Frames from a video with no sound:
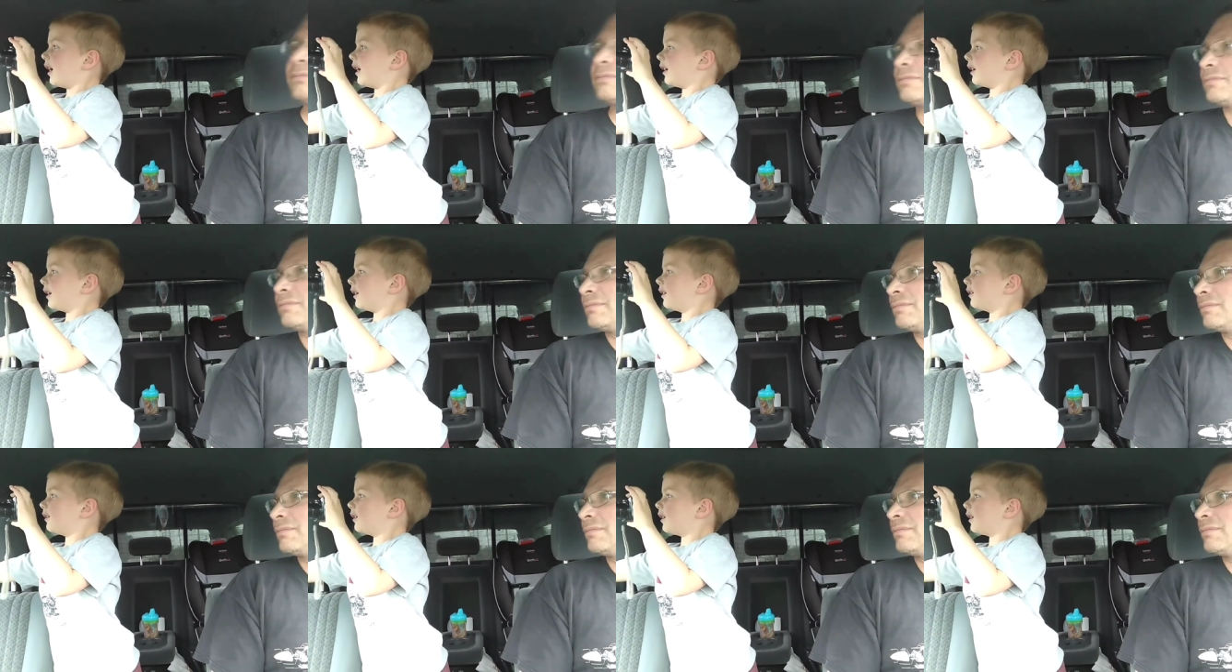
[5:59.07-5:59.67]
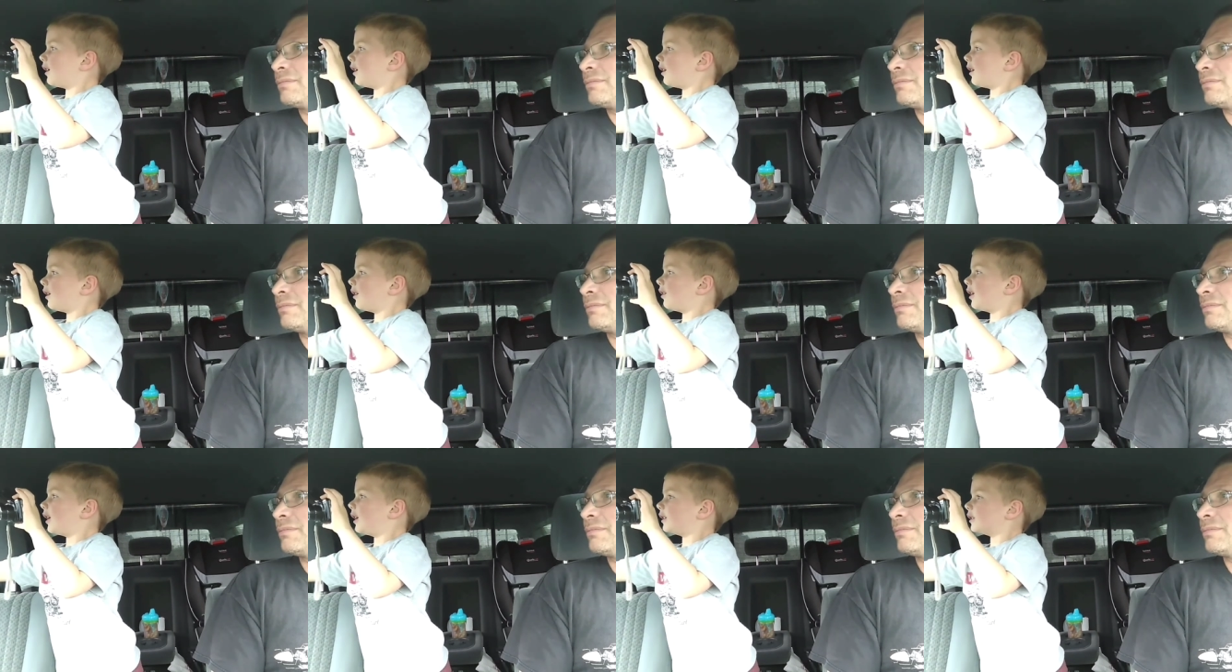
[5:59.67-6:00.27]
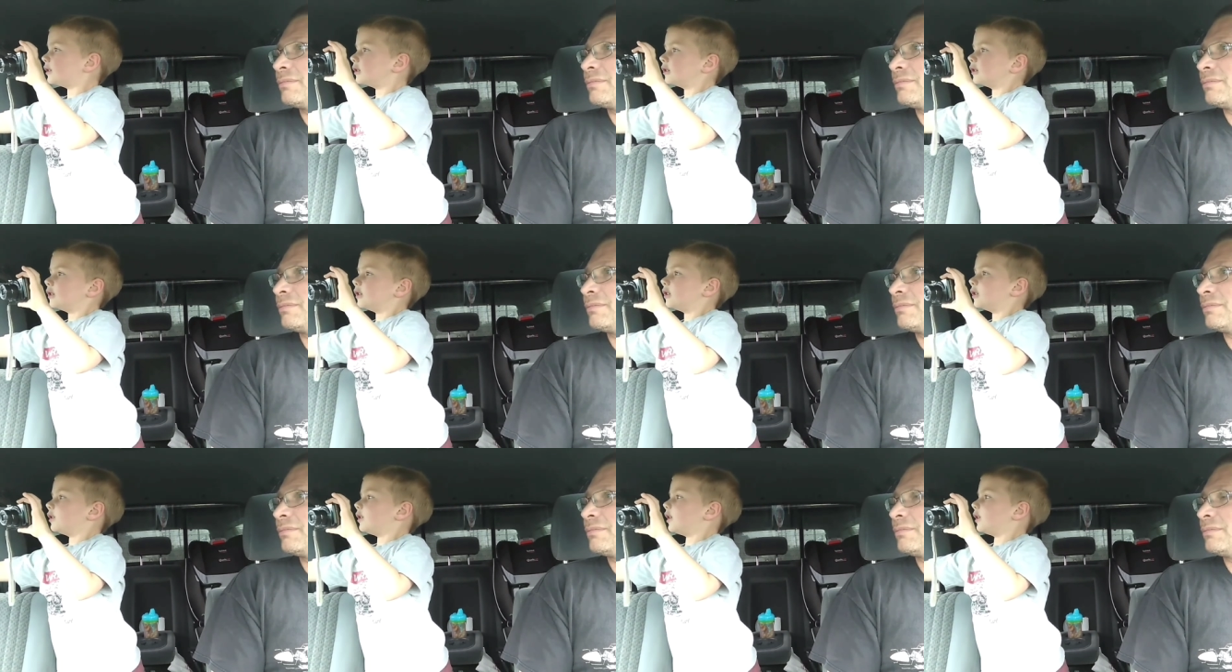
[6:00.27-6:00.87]
I don't know
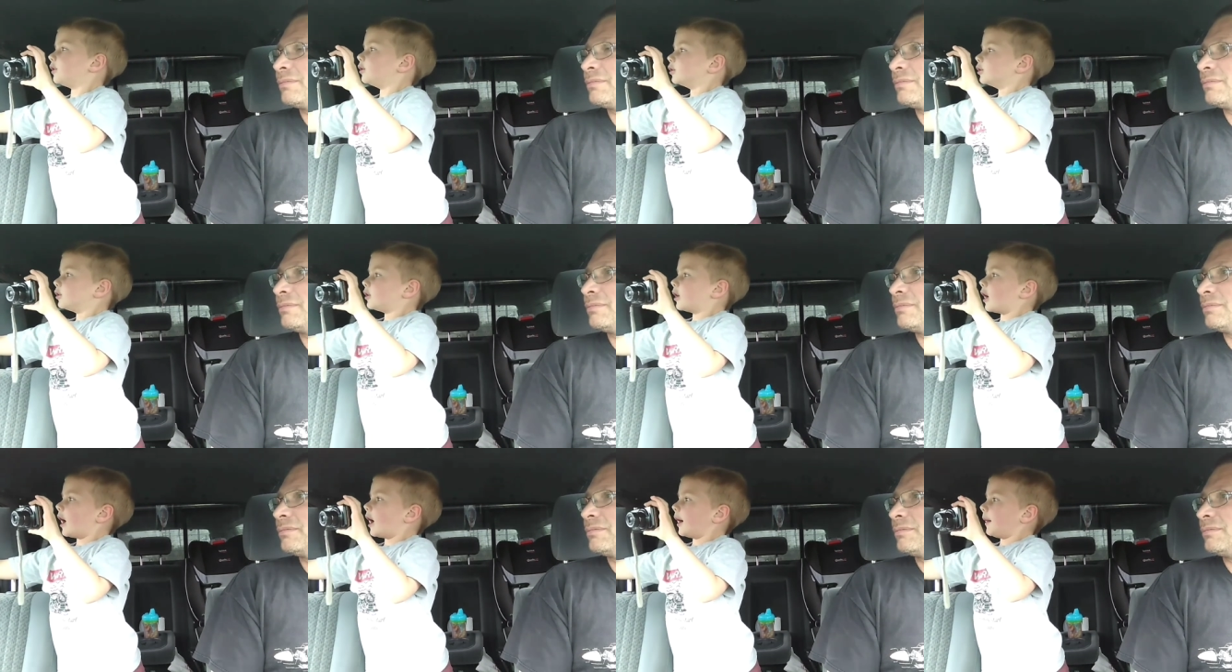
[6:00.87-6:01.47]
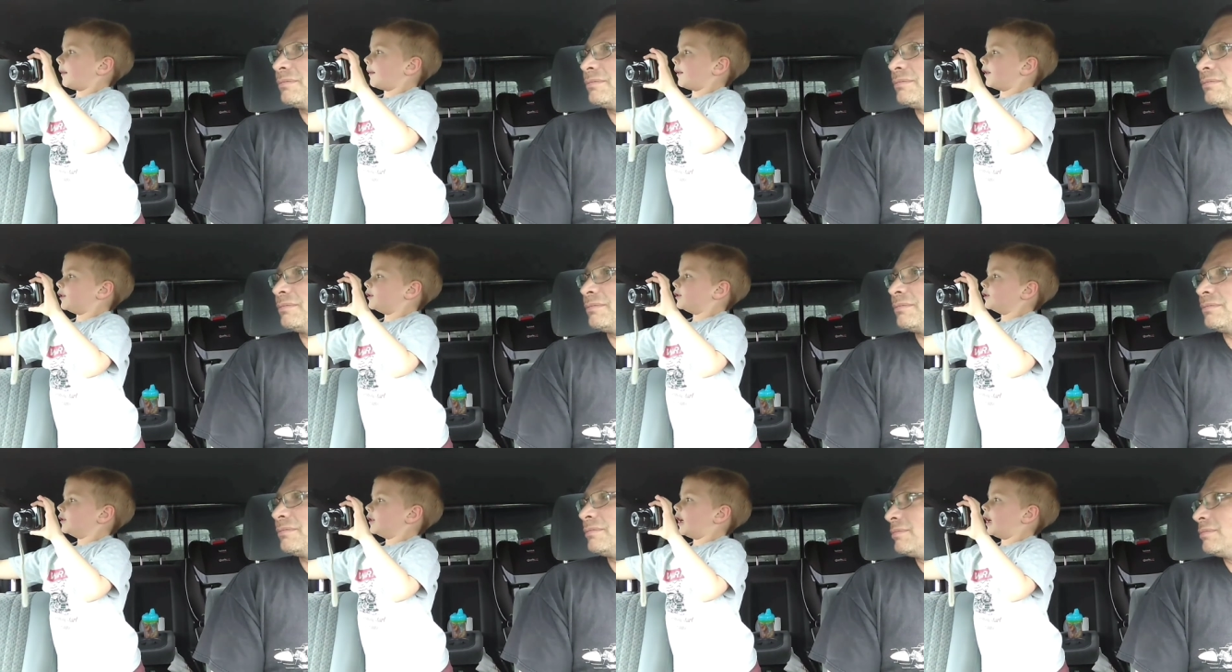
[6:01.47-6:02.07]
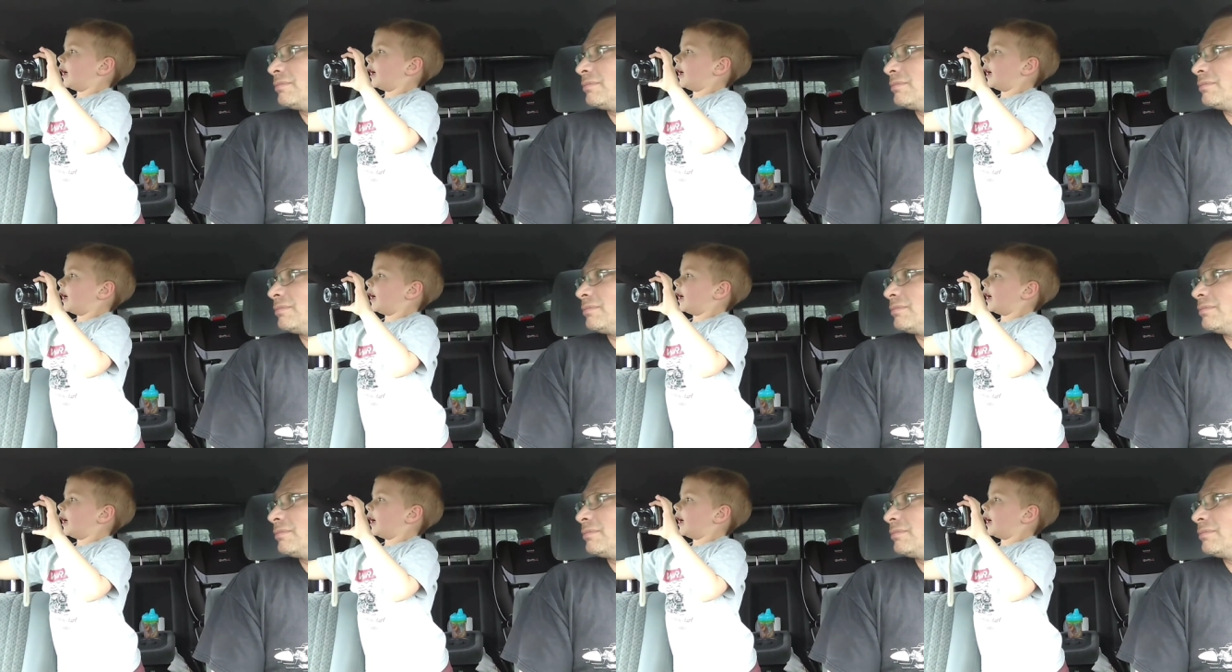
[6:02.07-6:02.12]
if this time it's